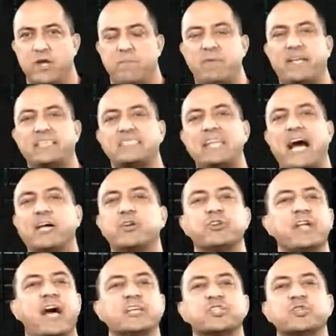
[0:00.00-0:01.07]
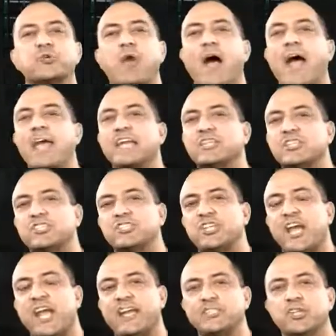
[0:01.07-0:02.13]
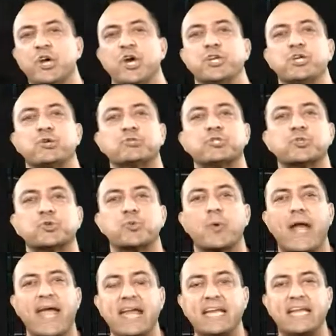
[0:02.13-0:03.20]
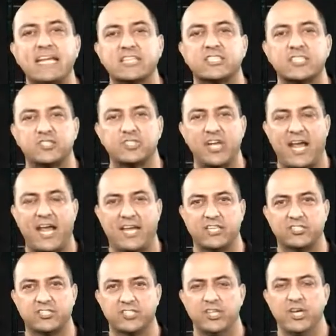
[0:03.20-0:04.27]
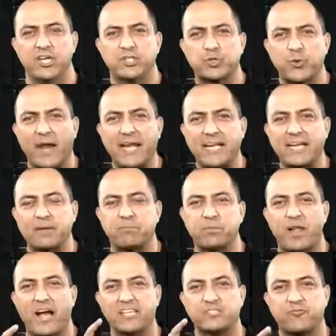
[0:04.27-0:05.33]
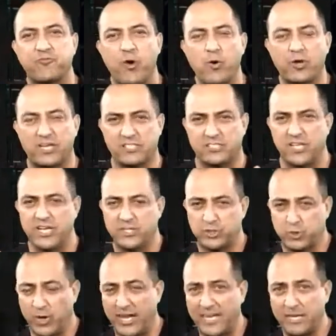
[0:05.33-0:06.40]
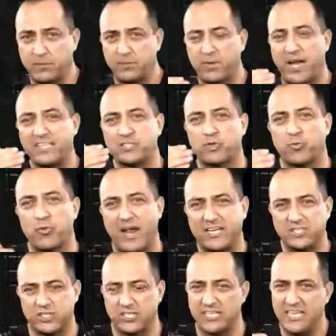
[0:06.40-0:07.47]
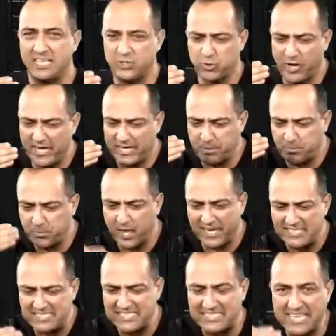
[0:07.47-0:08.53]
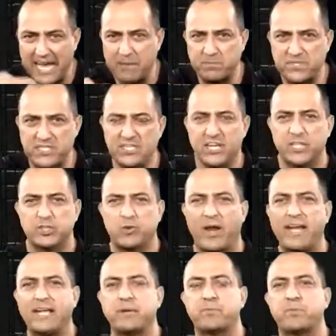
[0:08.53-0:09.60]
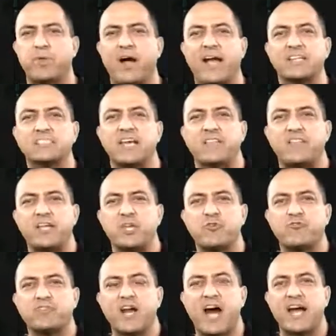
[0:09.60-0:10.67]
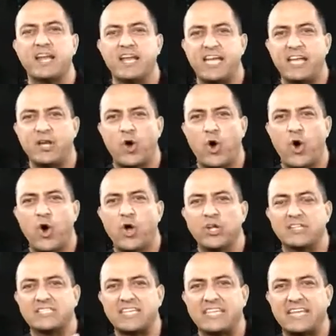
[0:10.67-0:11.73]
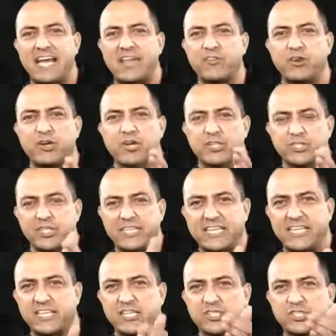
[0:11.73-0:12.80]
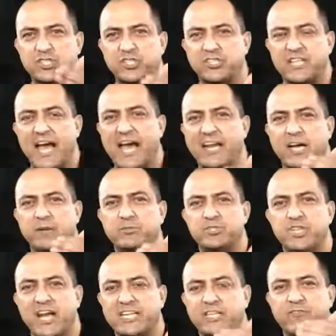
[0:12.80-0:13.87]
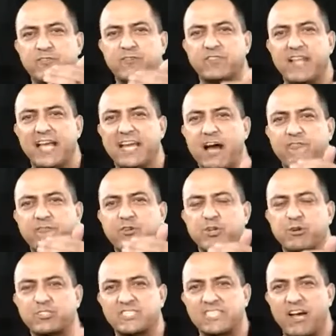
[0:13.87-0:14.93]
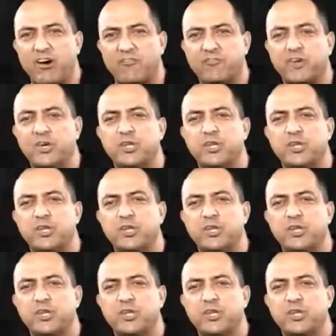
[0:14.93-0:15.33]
Because now you're not trying to change, you're training to change. Training implies focus. Training implies direction. Training implies steps. Training implies that you've got it all together to get to that objective you've laid out for yourself.